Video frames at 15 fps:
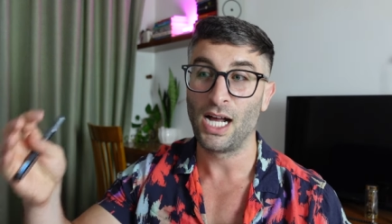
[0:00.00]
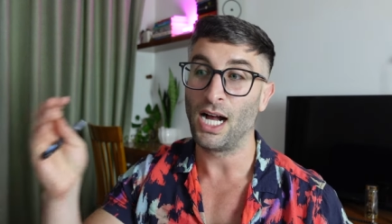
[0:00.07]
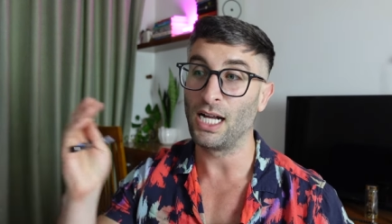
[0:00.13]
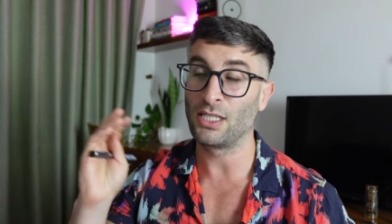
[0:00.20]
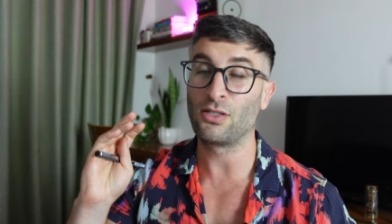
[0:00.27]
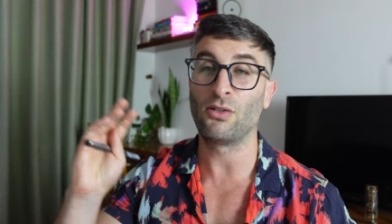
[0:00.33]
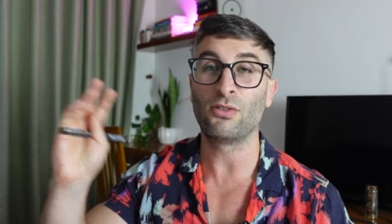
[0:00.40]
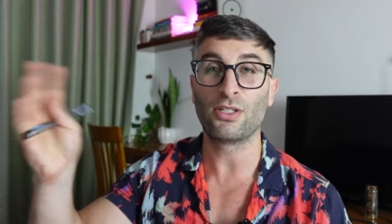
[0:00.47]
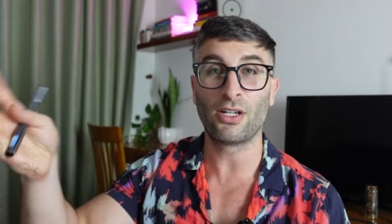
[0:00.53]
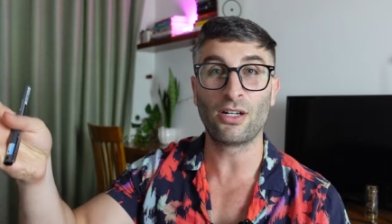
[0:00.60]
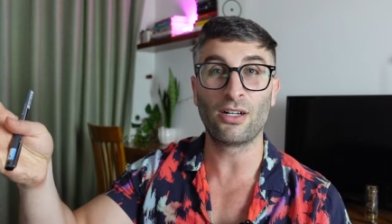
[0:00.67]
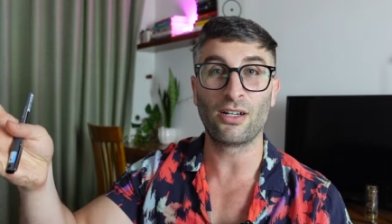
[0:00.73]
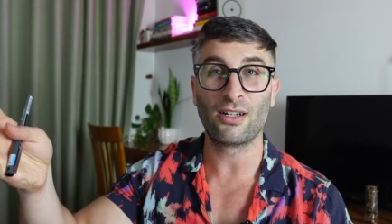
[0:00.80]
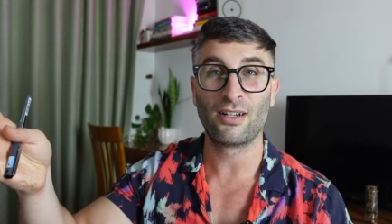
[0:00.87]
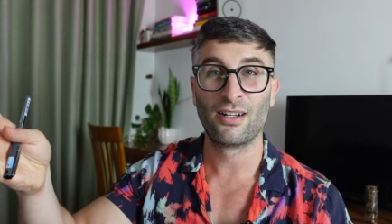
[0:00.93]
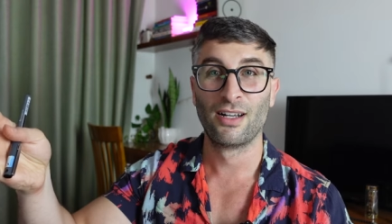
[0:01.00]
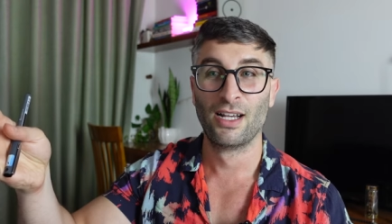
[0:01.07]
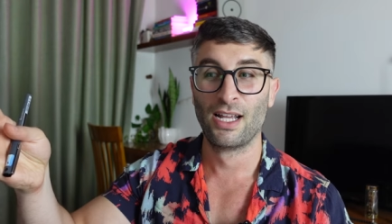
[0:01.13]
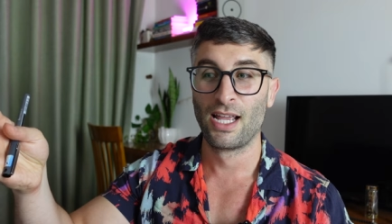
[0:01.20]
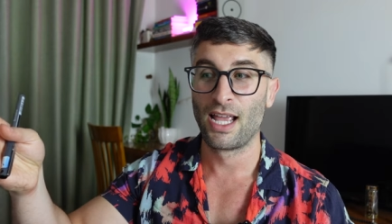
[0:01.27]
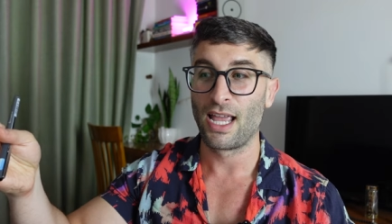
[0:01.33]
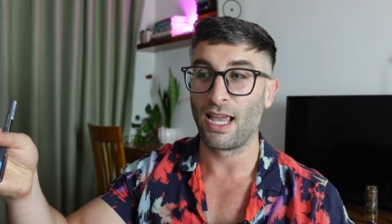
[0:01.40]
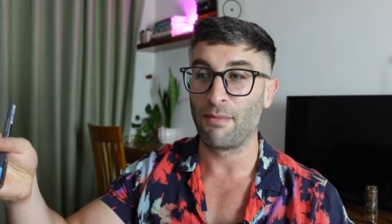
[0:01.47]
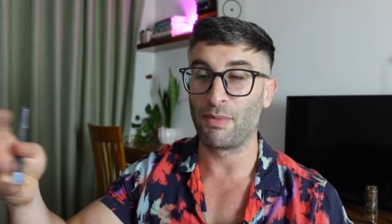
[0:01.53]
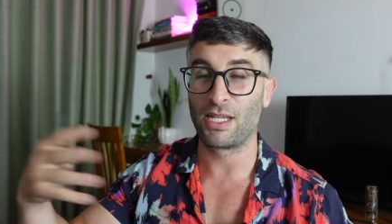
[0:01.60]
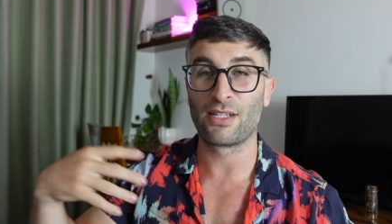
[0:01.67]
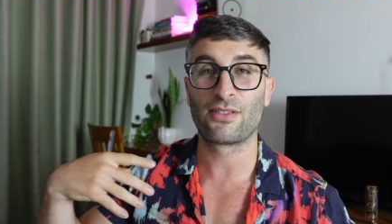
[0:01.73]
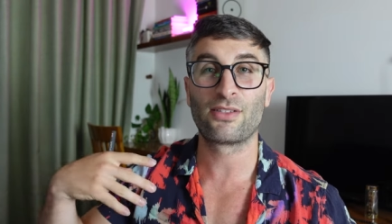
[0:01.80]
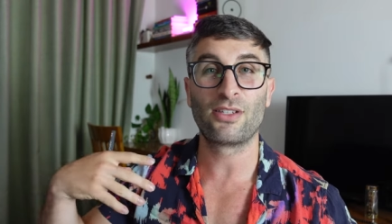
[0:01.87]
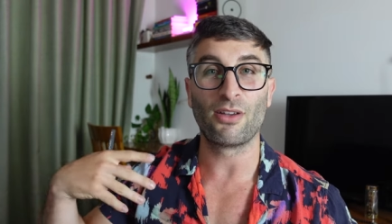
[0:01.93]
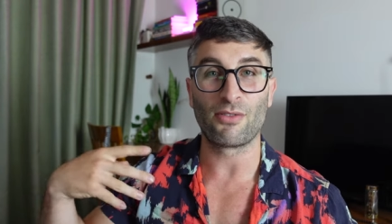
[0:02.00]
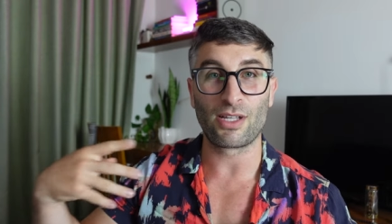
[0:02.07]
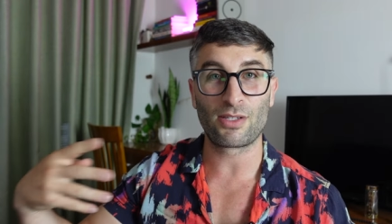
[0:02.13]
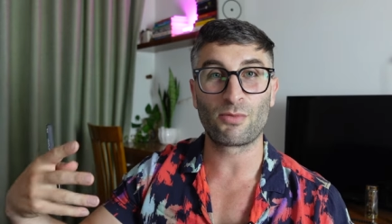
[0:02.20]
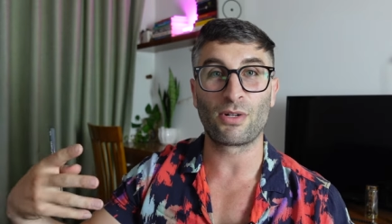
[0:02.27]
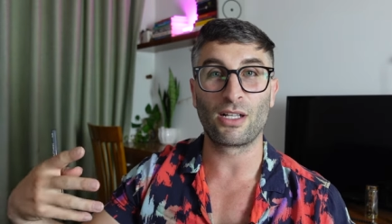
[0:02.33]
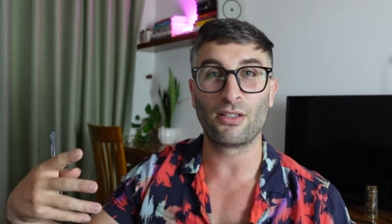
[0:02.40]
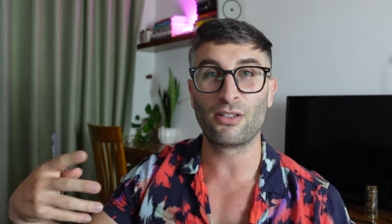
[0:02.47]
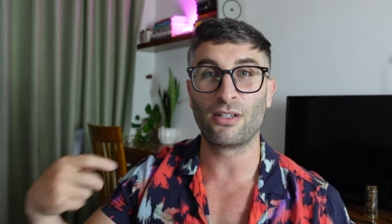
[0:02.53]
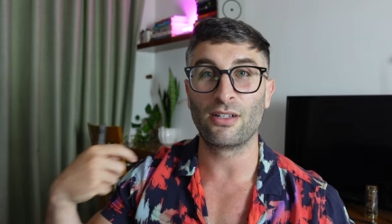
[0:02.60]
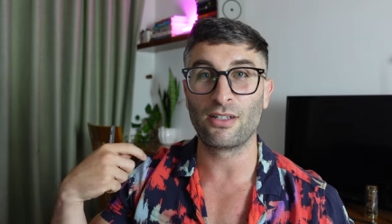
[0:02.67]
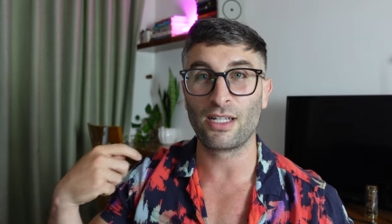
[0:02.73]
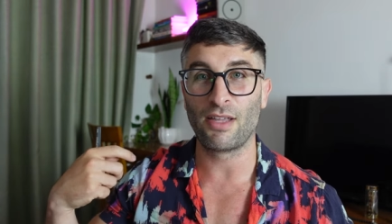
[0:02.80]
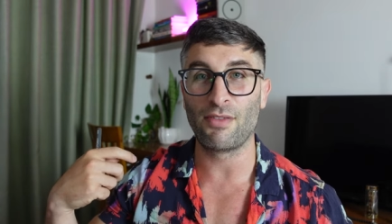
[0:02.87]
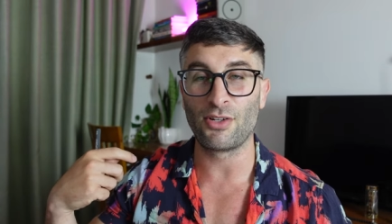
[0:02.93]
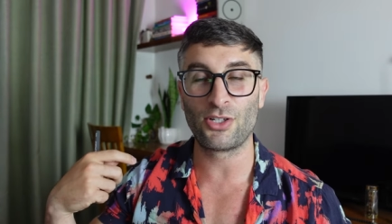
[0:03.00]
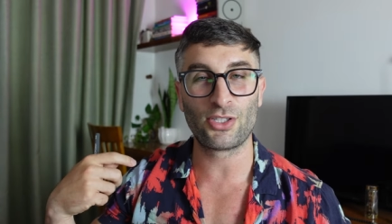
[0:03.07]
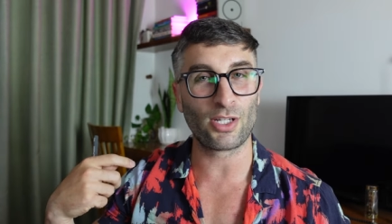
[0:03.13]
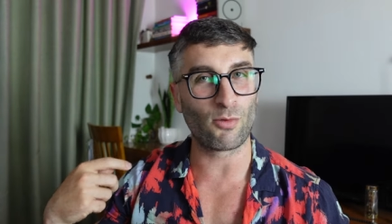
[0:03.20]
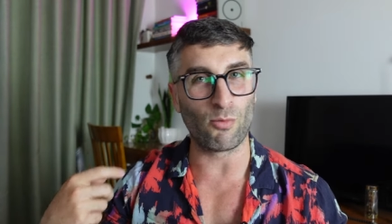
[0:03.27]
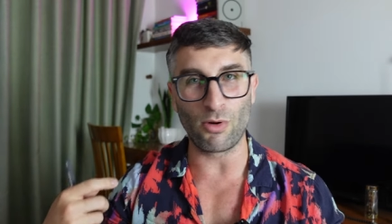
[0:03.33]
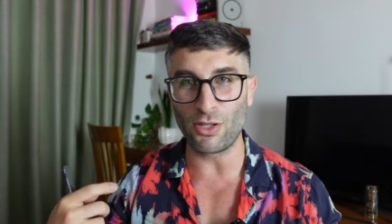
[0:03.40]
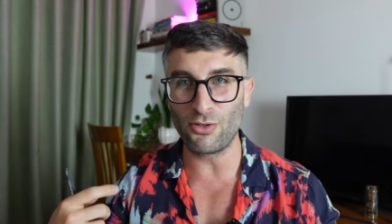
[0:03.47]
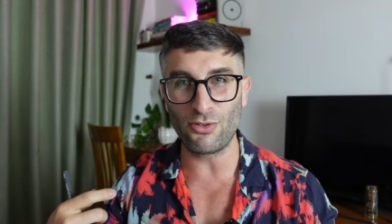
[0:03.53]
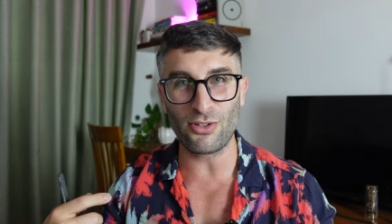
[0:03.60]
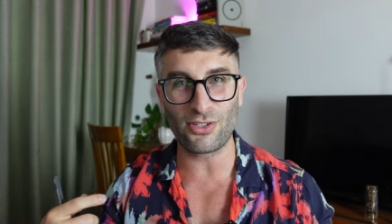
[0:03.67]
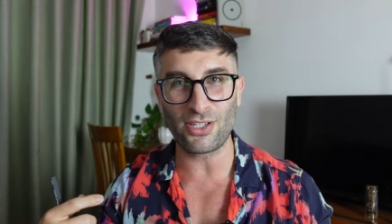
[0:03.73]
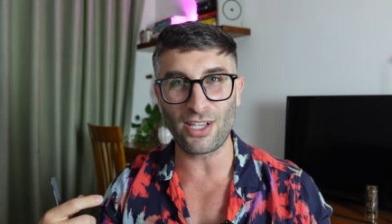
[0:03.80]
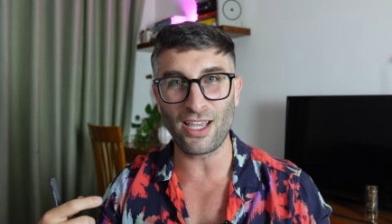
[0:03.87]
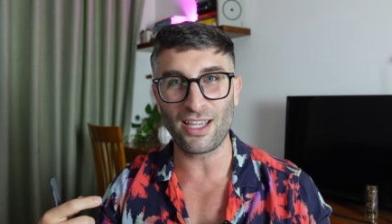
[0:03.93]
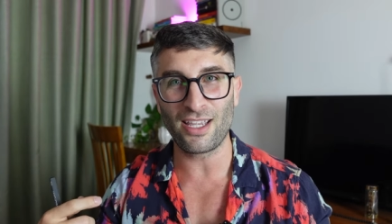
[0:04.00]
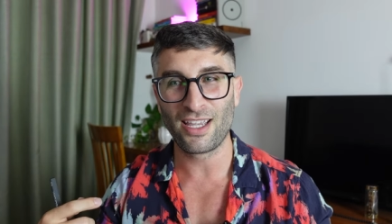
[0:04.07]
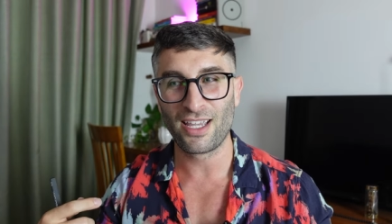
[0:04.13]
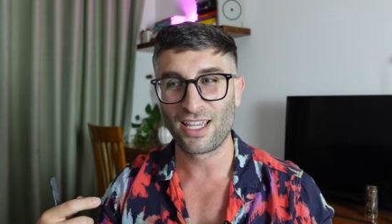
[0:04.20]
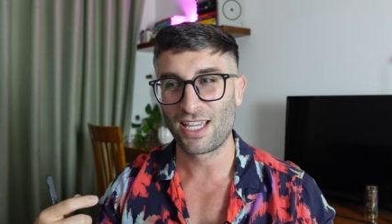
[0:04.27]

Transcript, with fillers: I told her because you know that's what I learned, and then she's like, "What did you just say?"